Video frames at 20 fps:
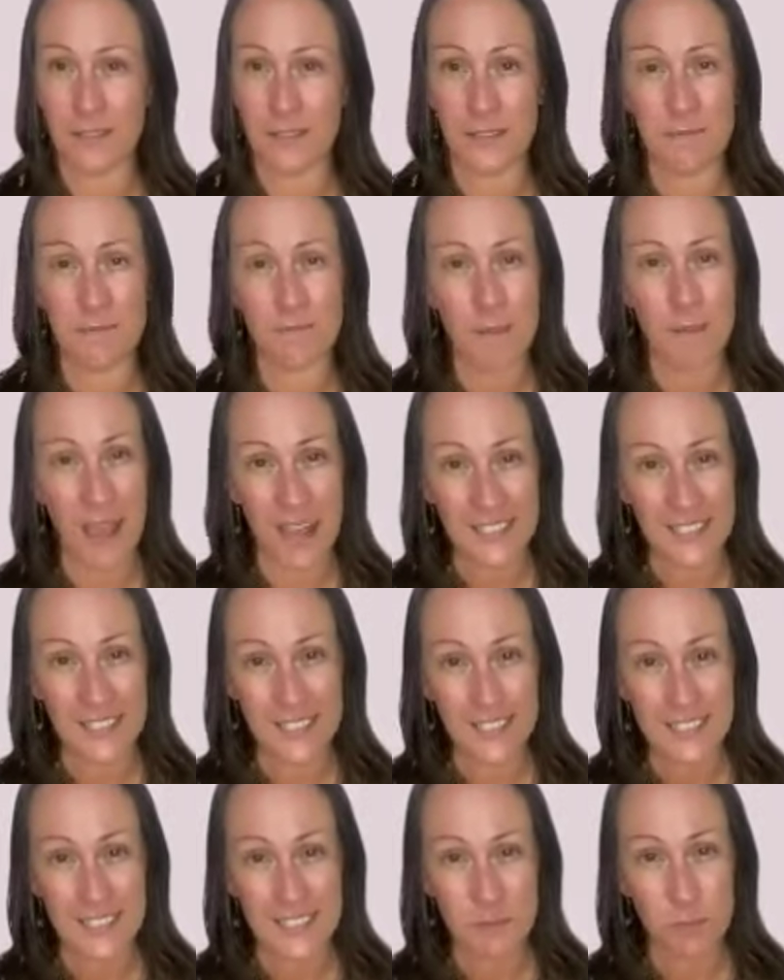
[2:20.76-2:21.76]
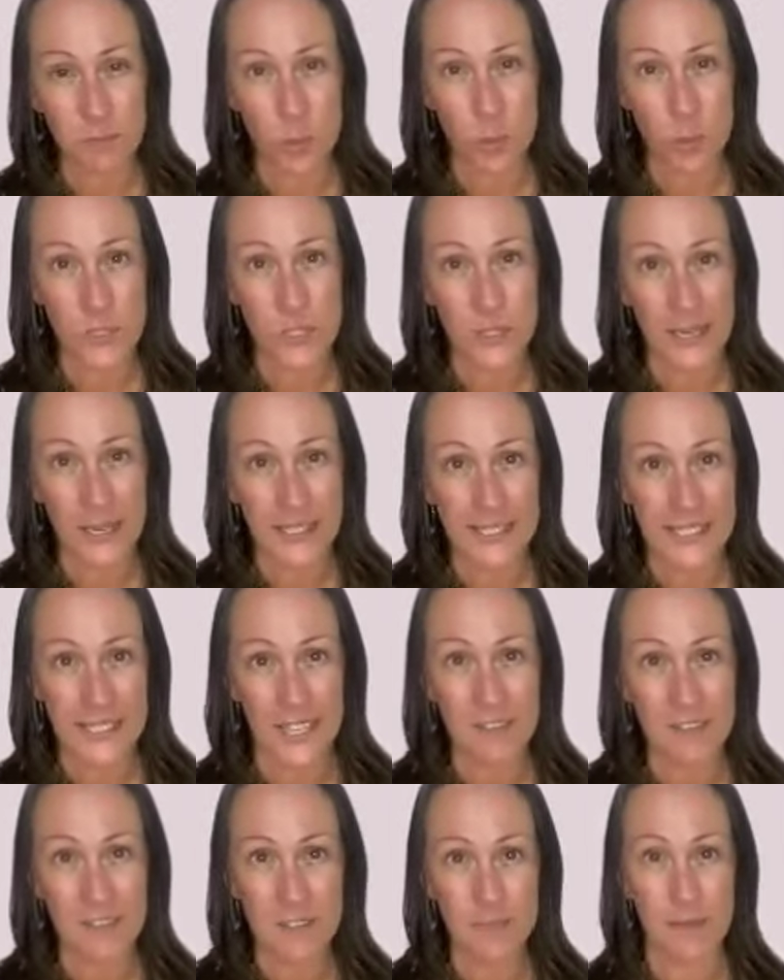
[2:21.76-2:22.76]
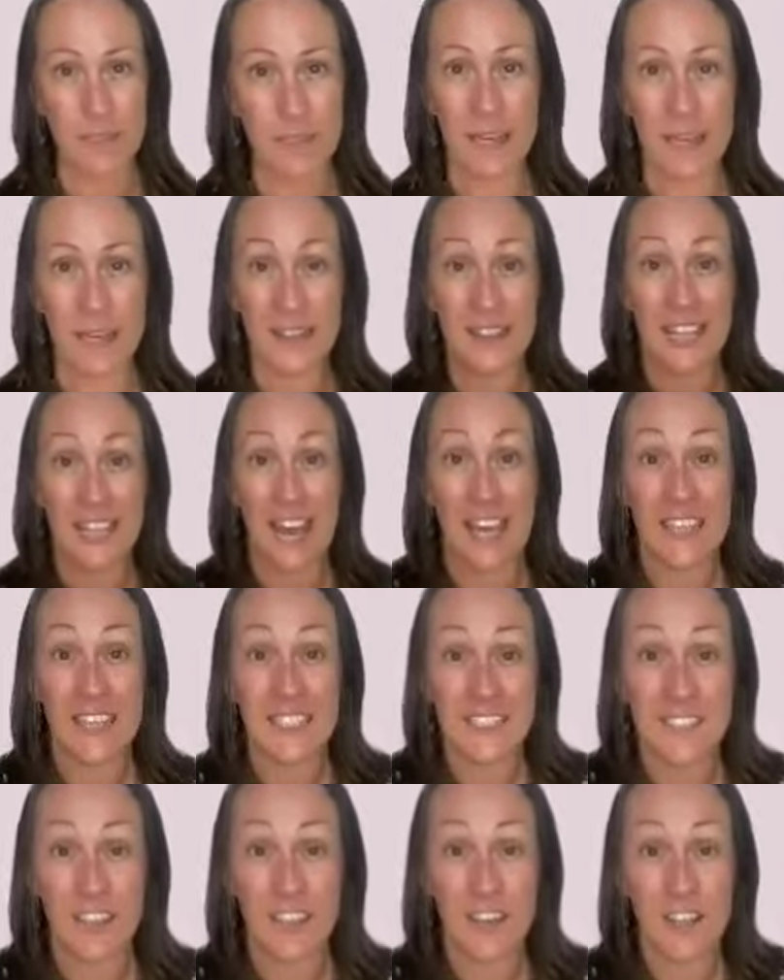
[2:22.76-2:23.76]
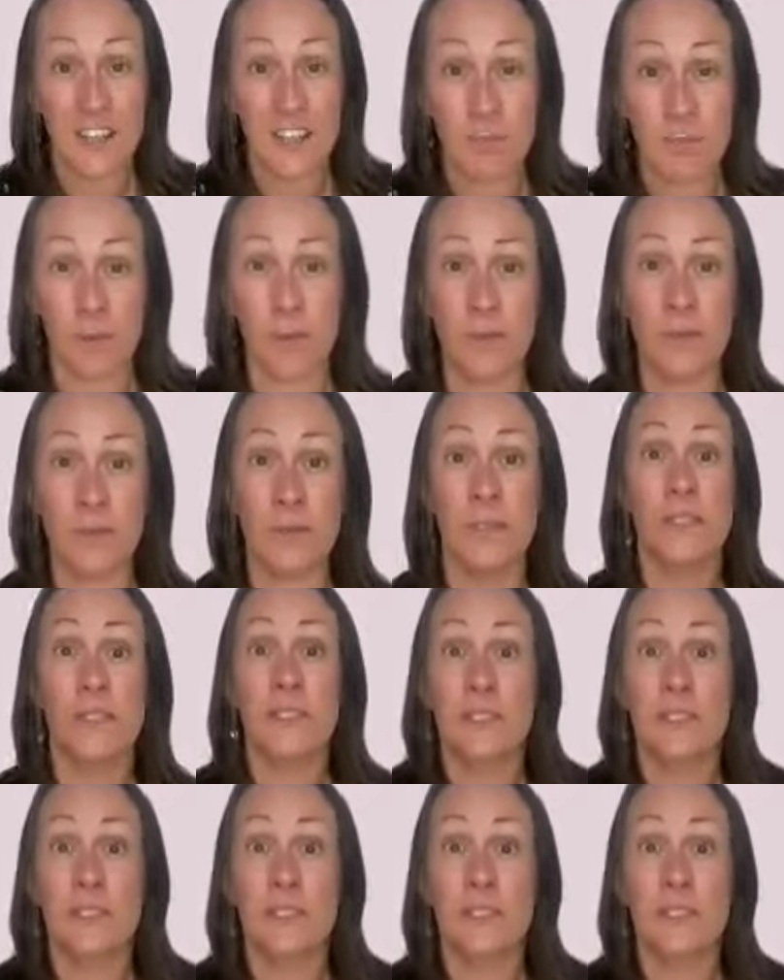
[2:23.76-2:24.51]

compassion and support to ourselves, but at the other side of the bottle,